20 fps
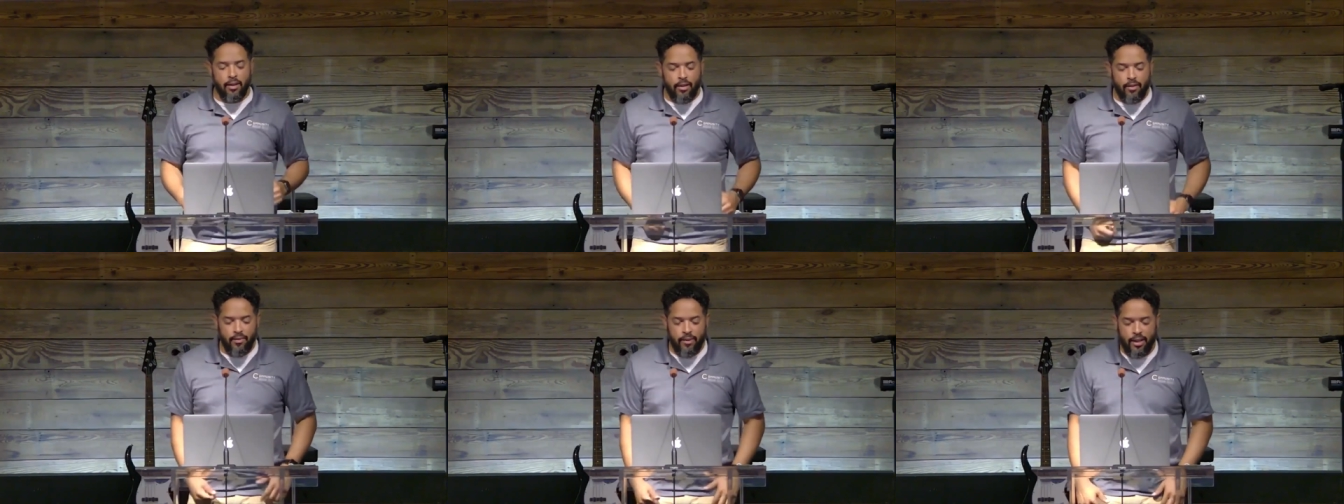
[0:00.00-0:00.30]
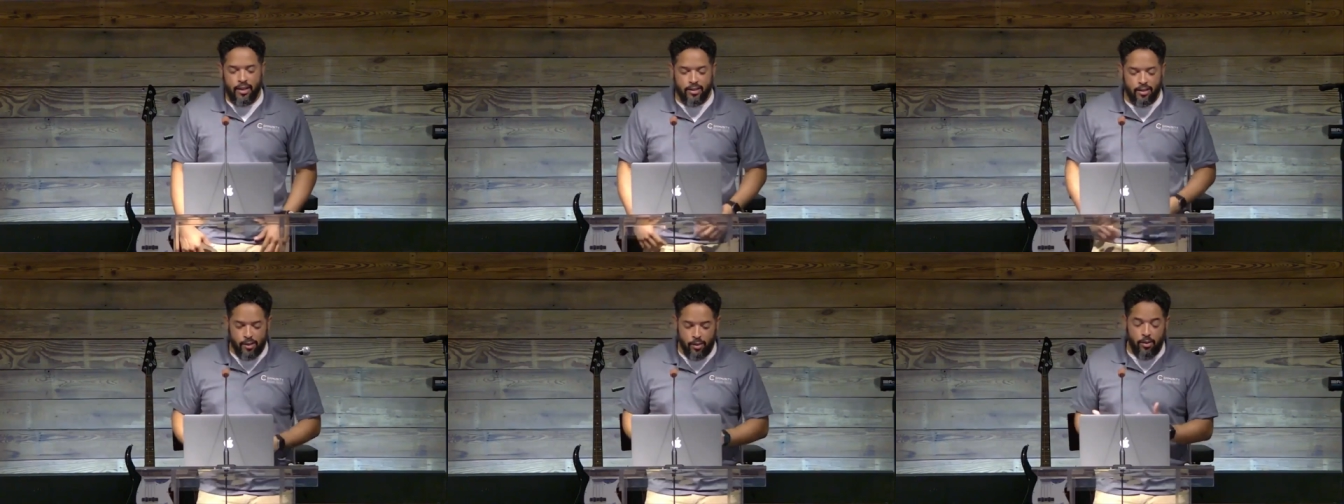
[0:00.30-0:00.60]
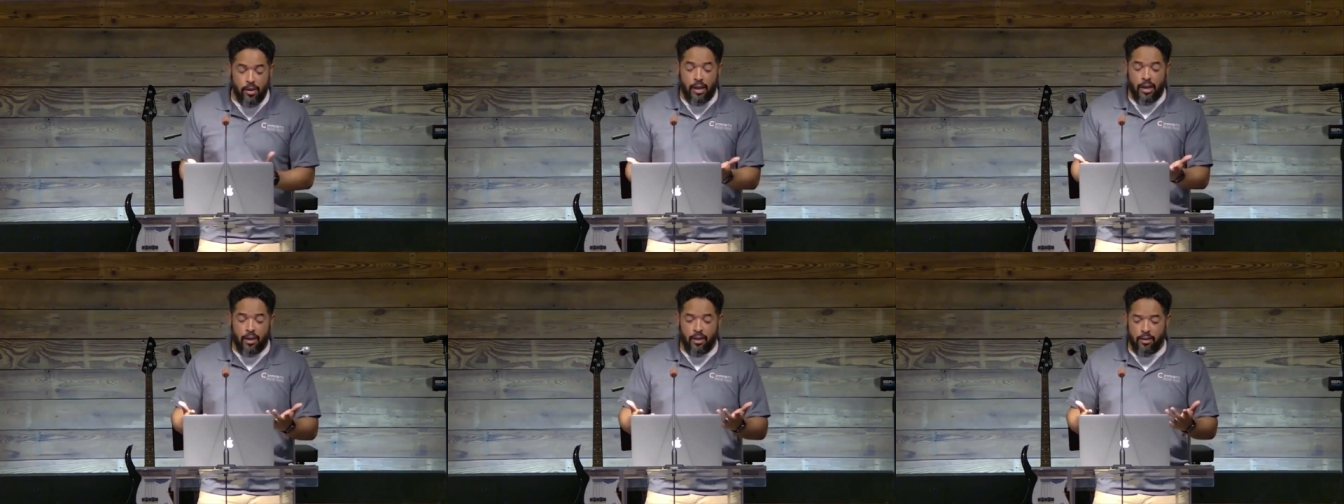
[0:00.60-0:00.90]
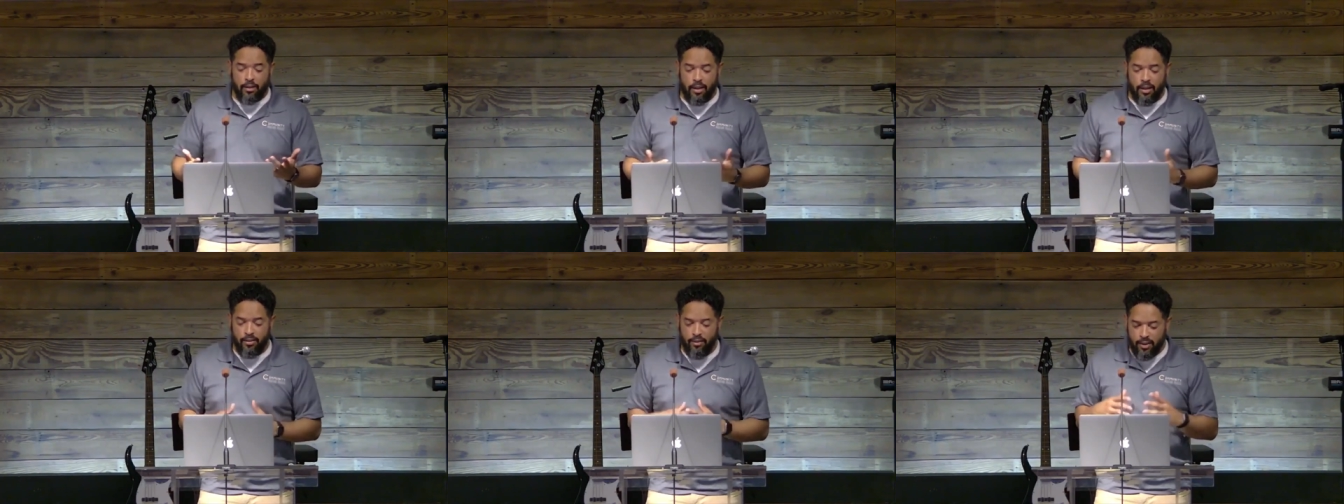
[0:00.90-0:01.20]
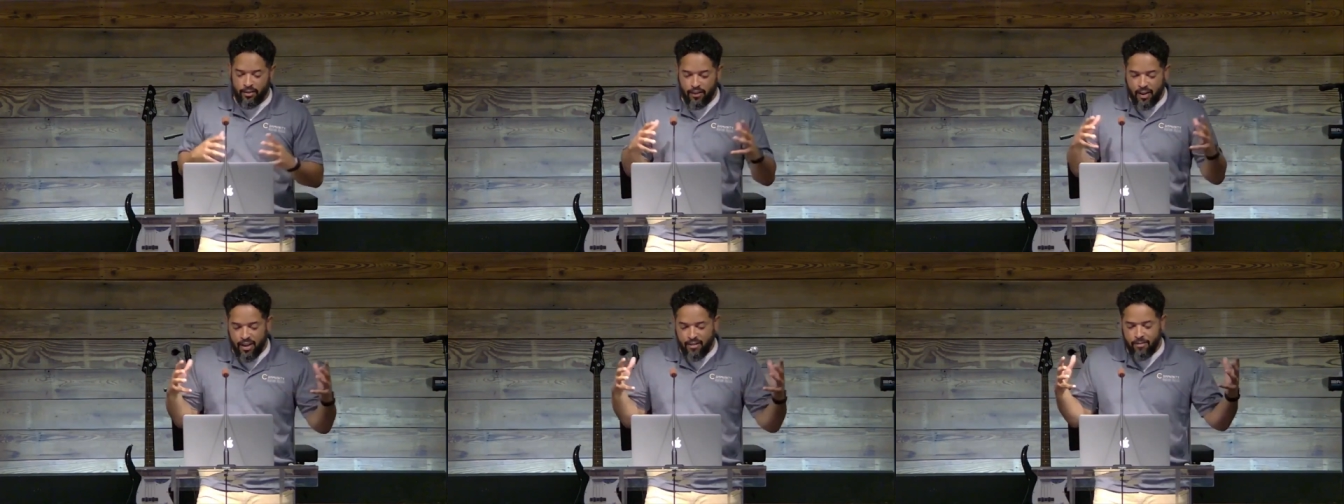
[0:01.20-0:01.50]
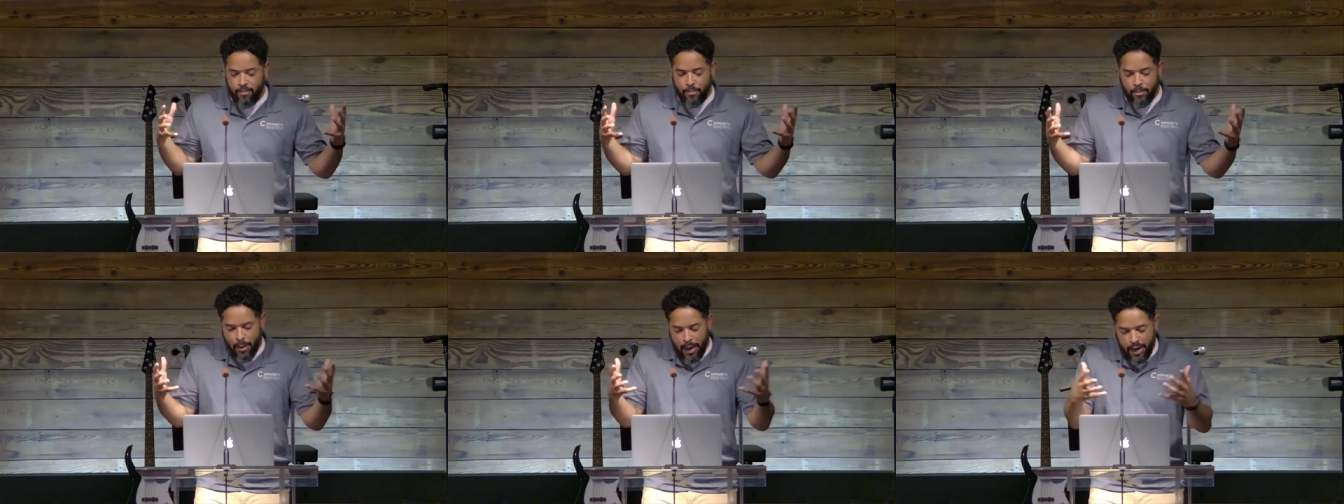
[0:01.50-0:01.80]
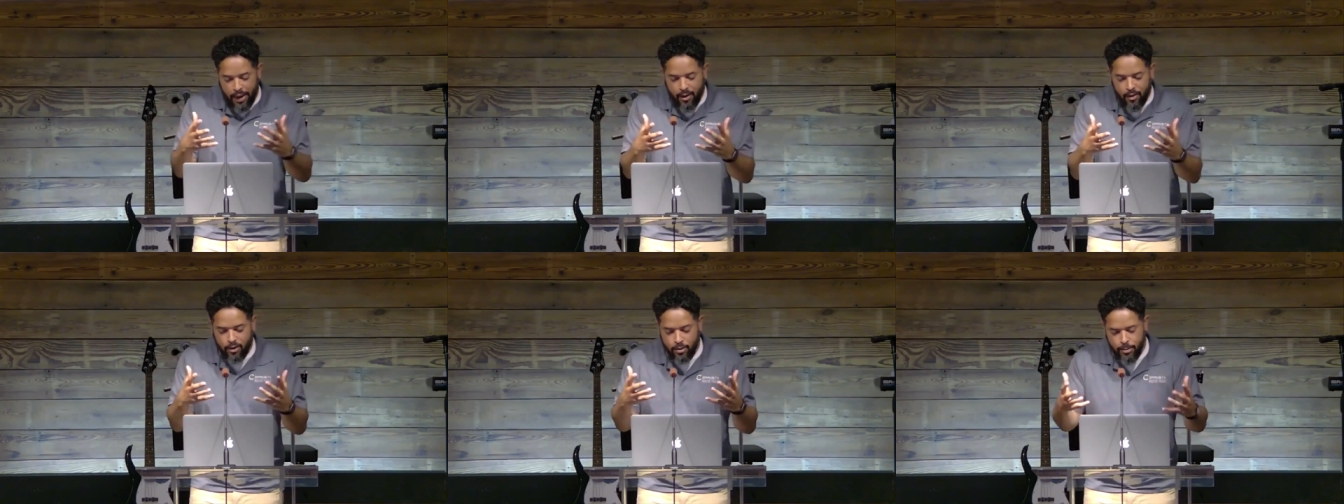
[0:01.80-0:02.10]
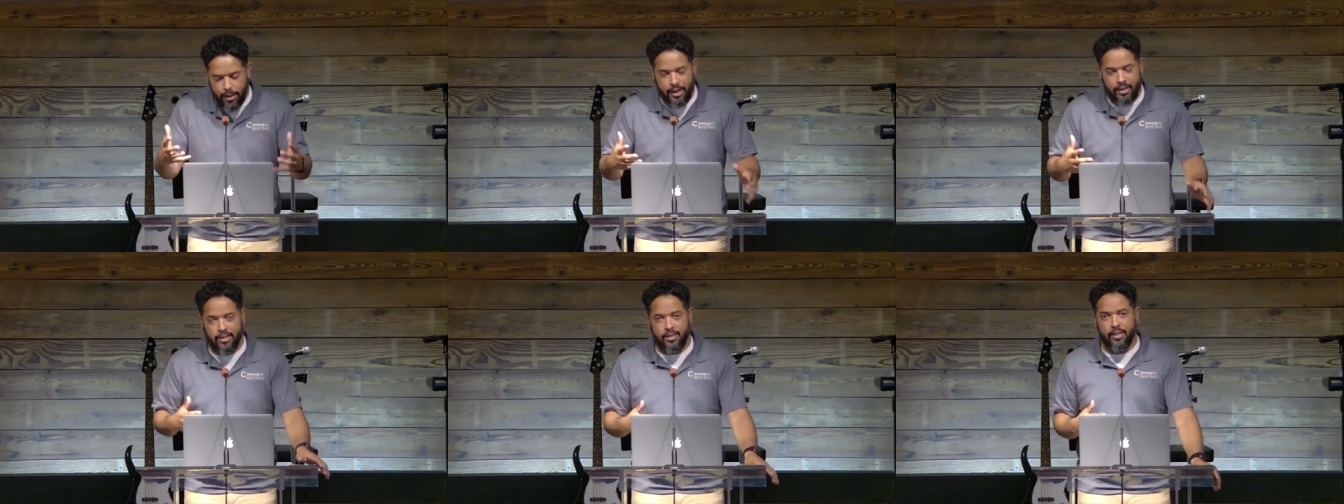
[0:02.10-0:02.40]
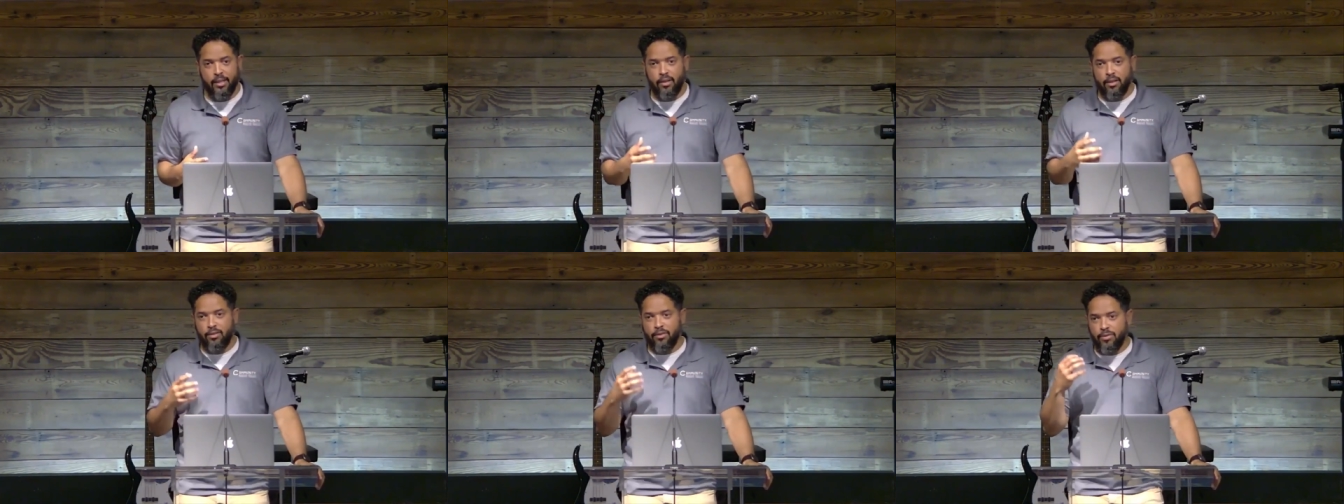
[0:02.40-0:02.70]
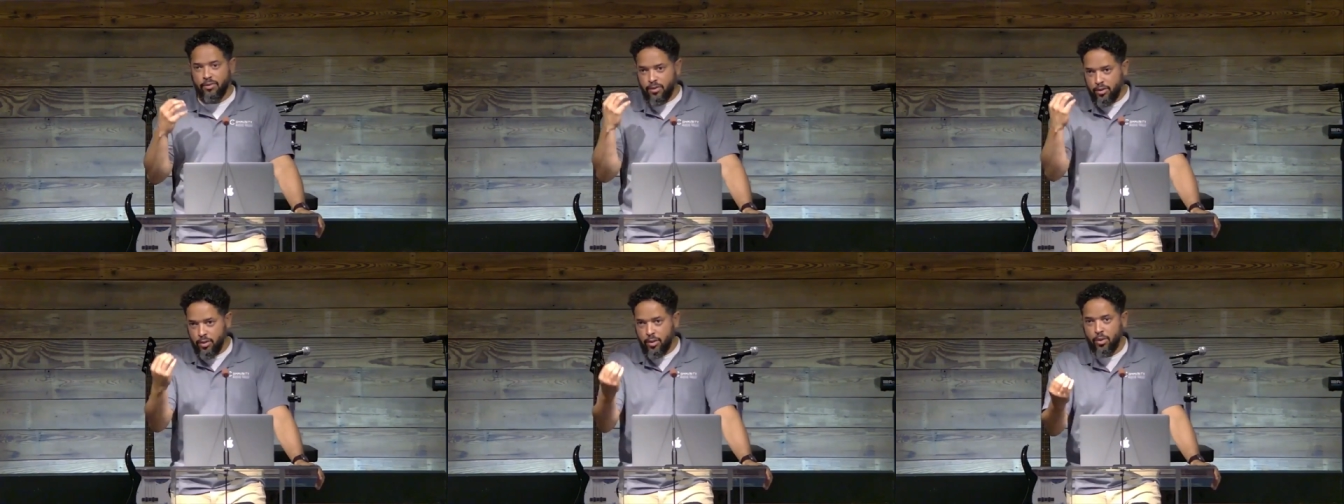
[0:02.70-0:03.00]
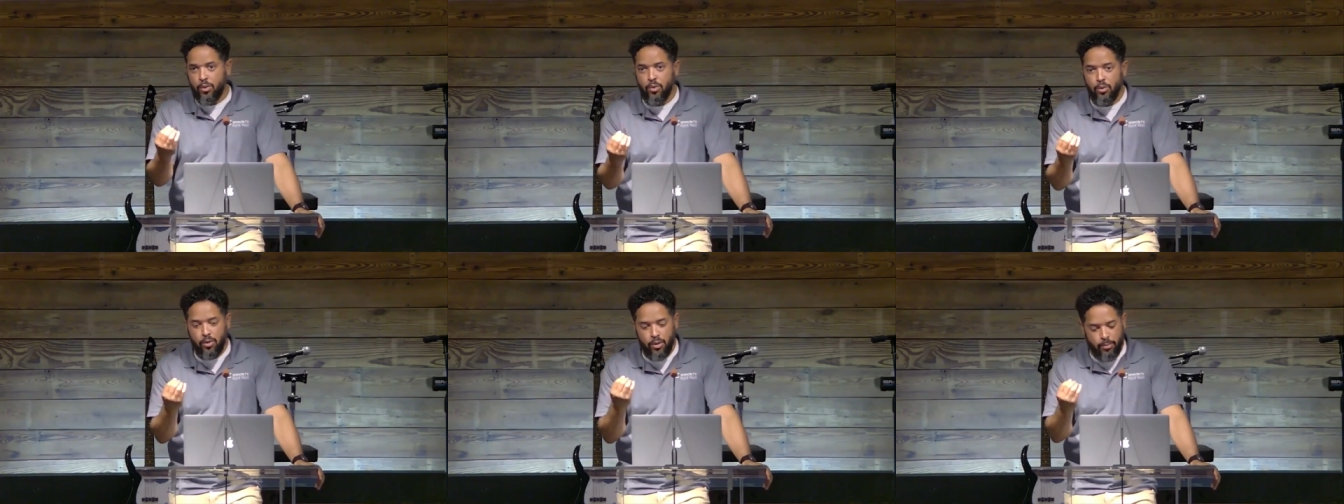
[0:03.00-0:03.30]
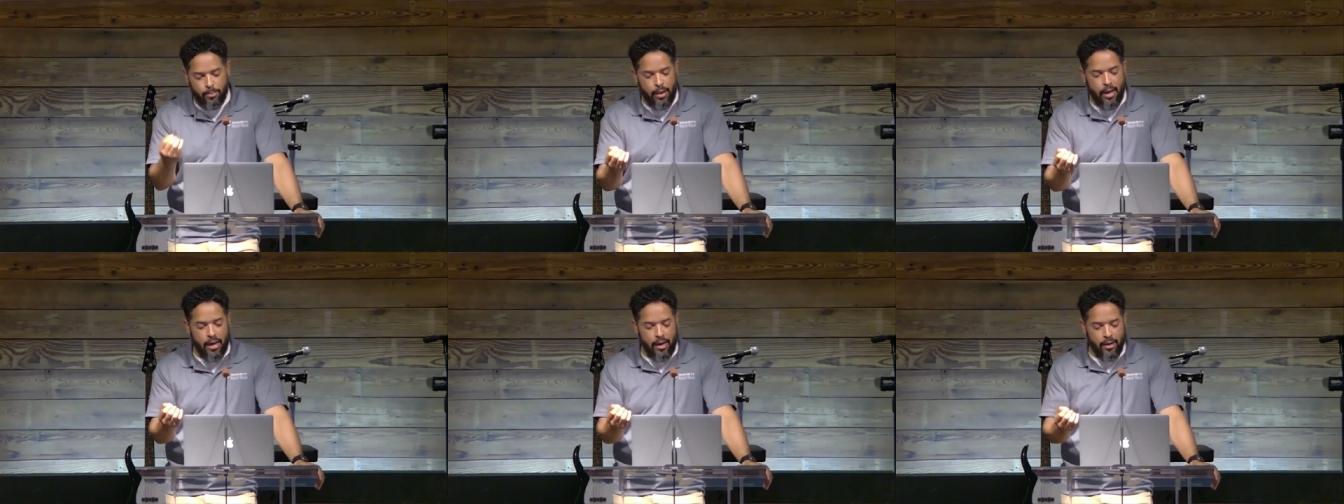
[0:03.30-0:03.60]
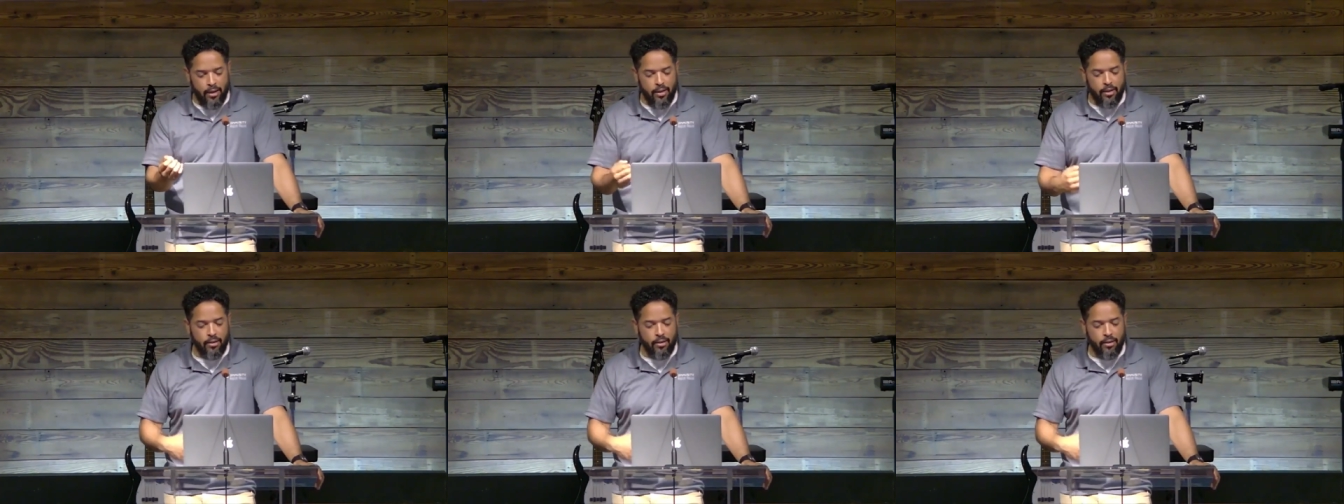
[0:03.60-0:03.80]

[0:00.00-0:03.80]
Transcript: And so, yeah, if, if I've bound myself to the body,